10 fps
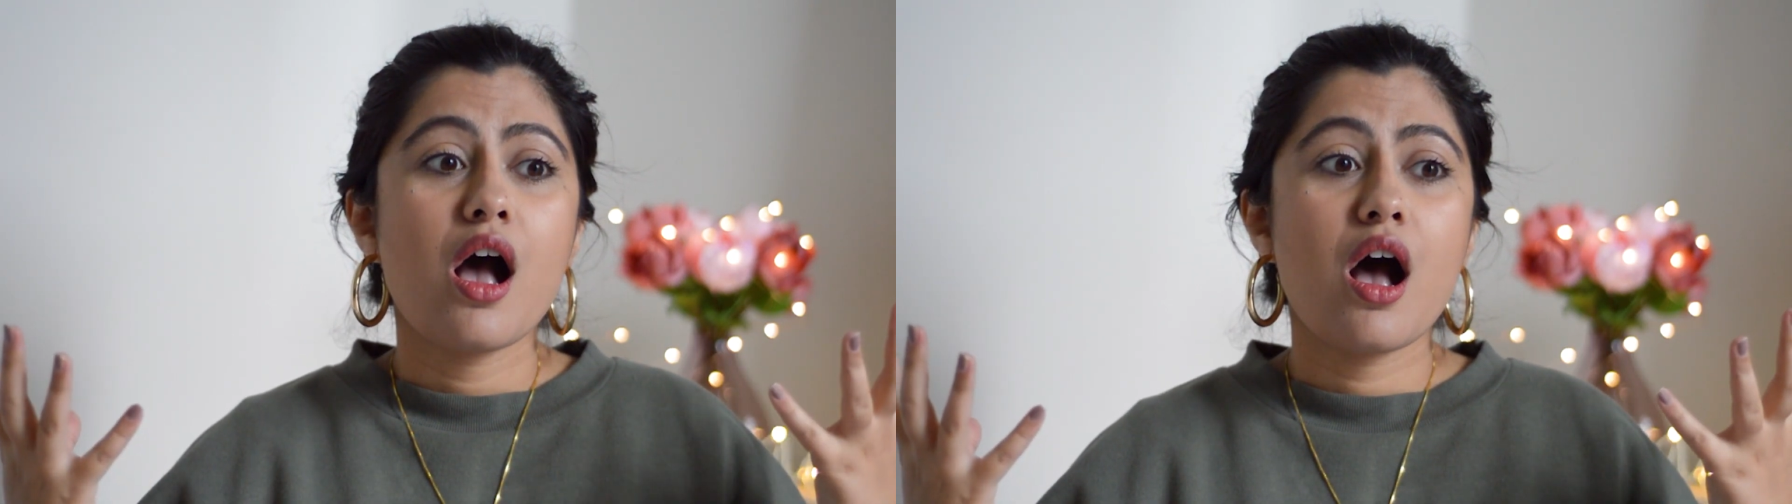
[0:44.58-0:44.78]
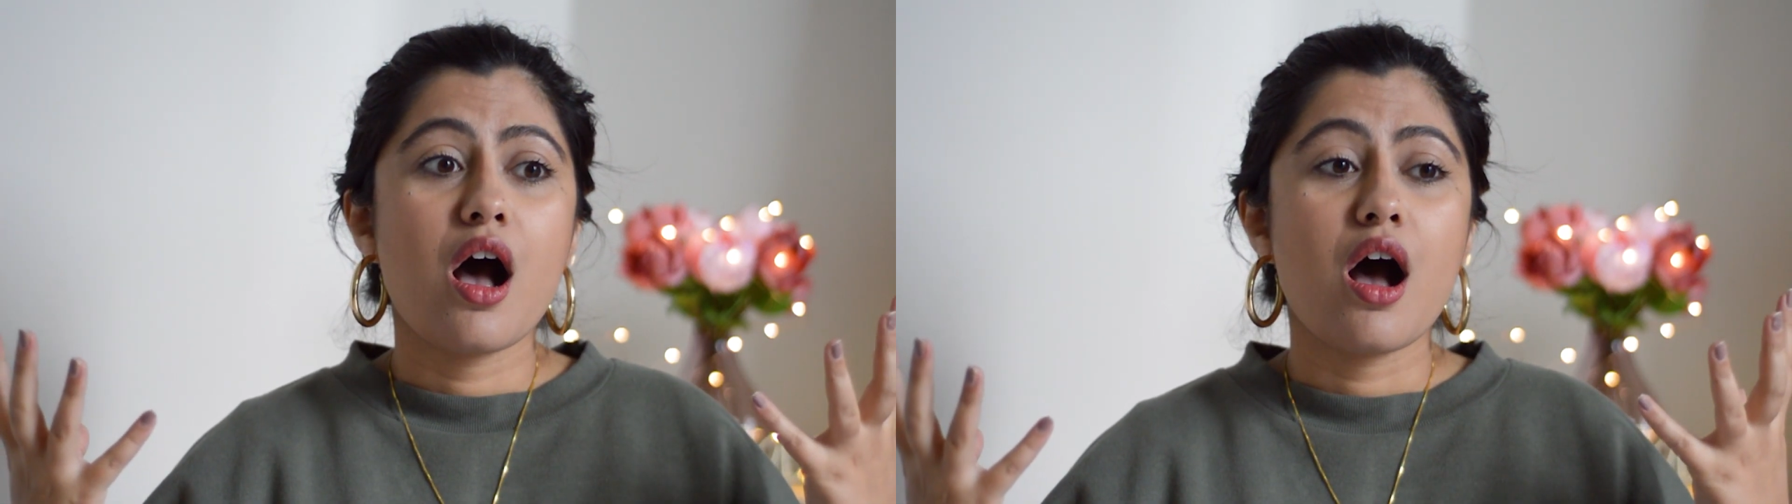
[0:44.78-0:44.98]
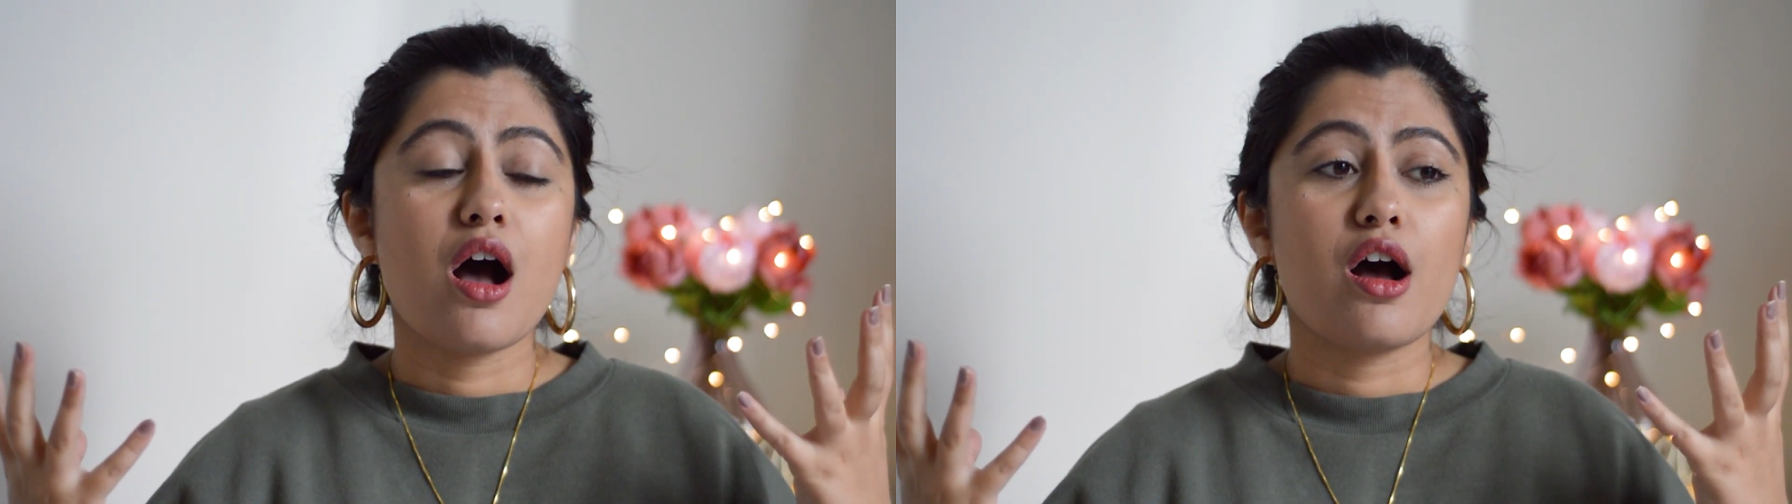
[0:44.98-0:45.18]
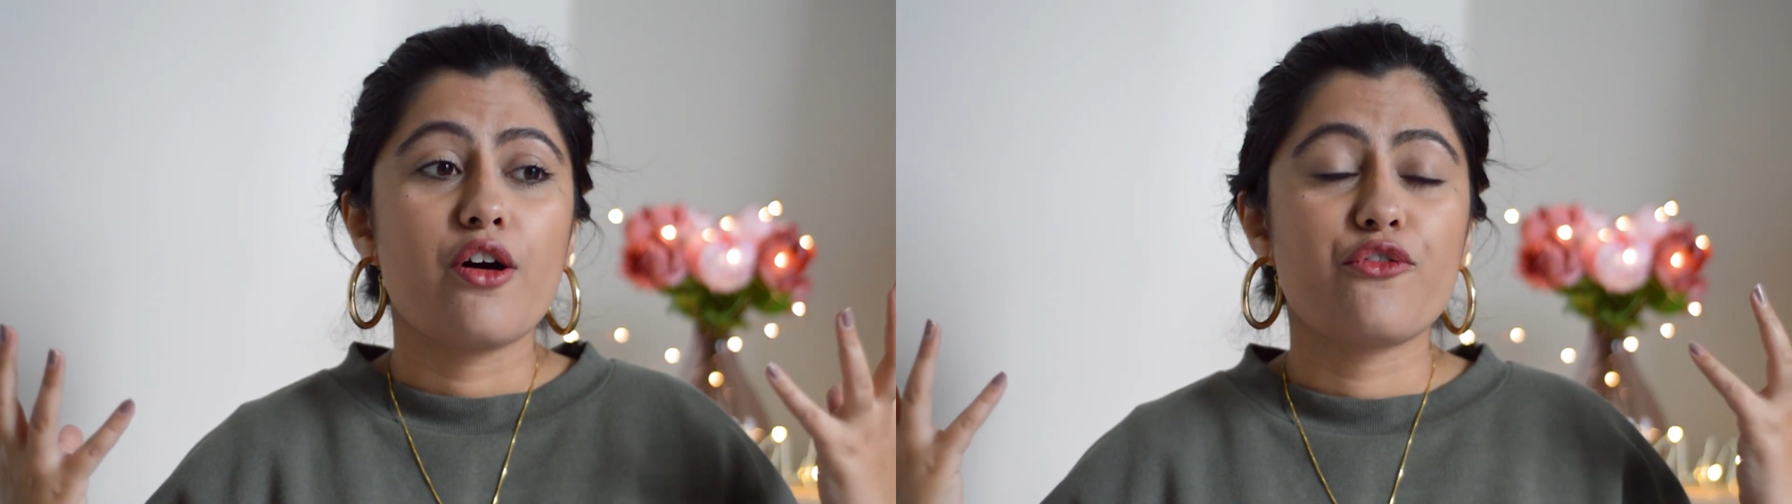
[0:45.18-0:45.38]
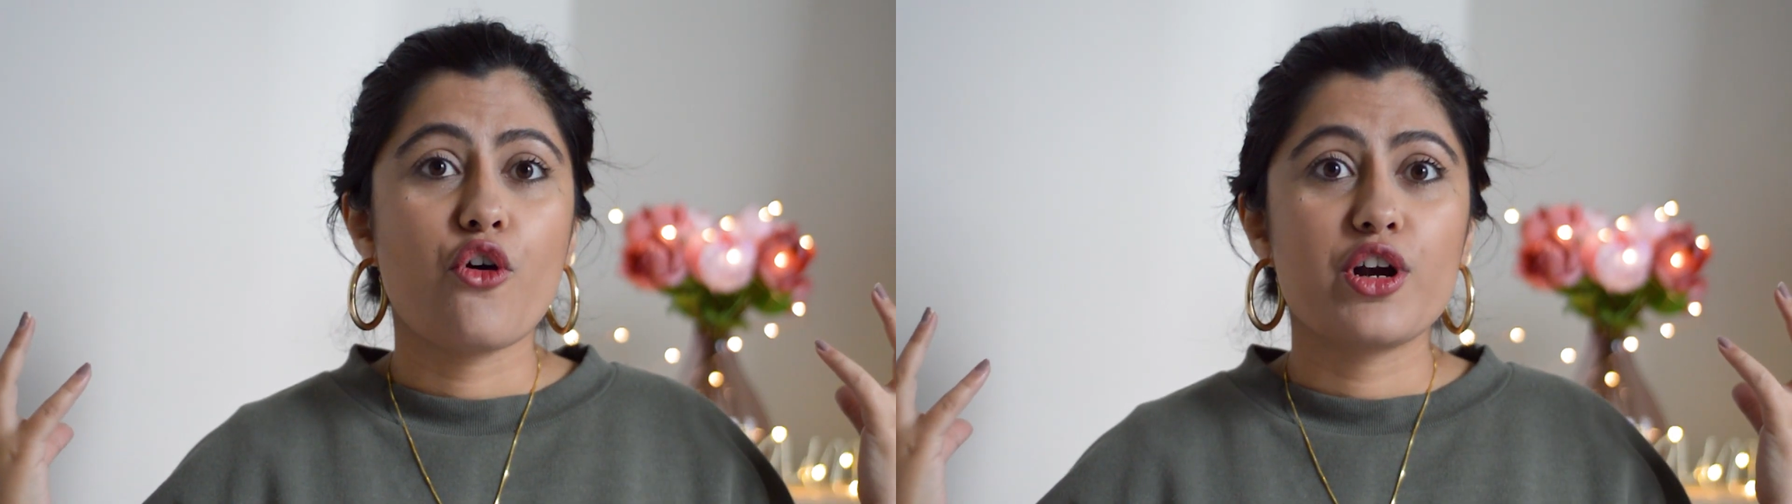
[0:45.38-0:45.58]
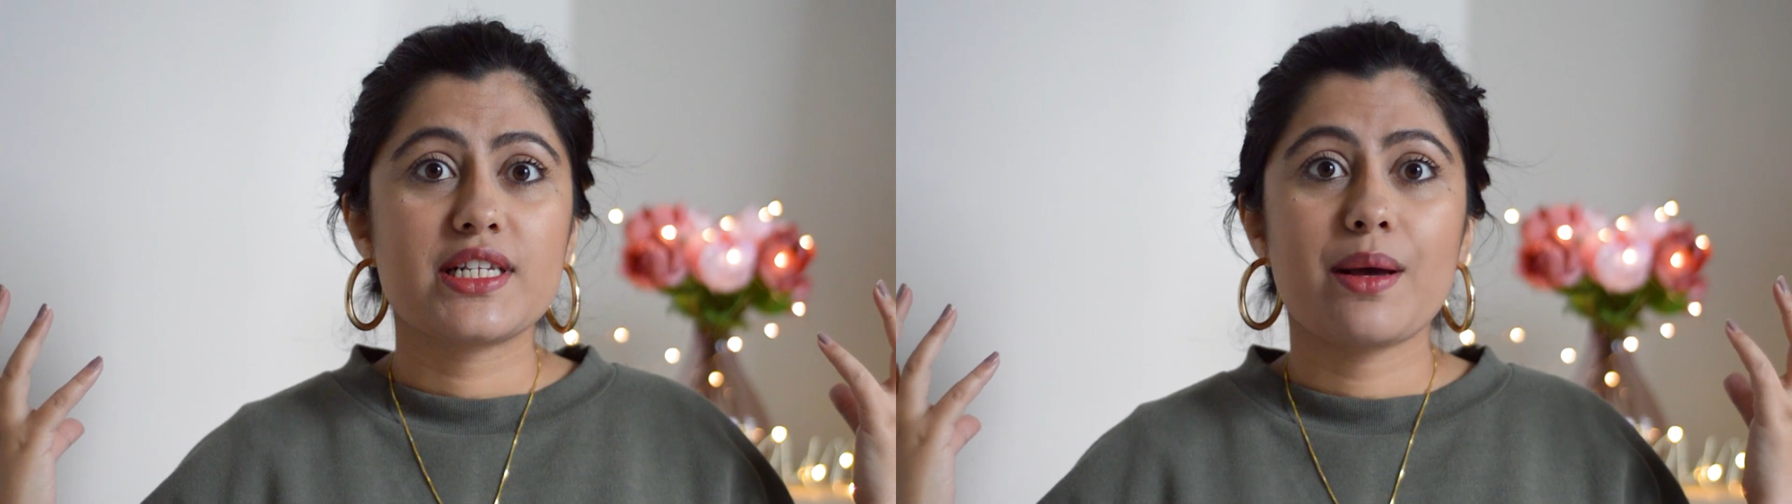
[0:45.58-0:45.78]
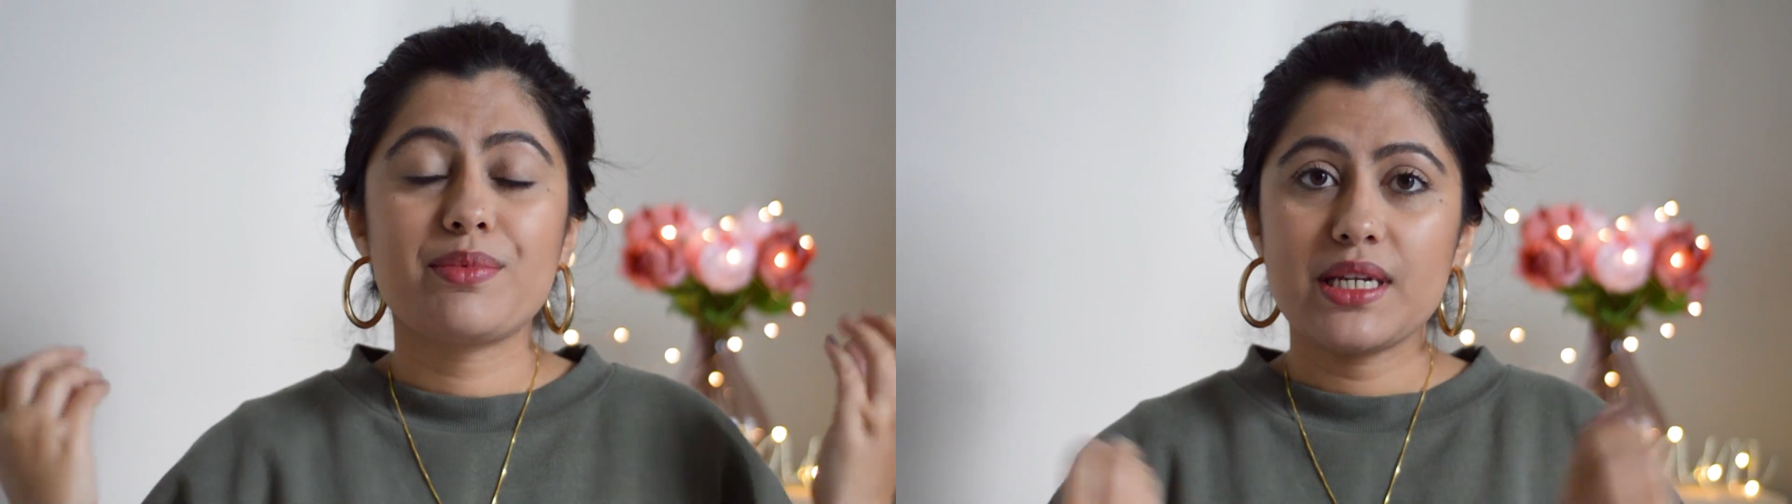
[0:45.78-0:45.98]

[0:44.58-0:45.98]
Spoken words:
for some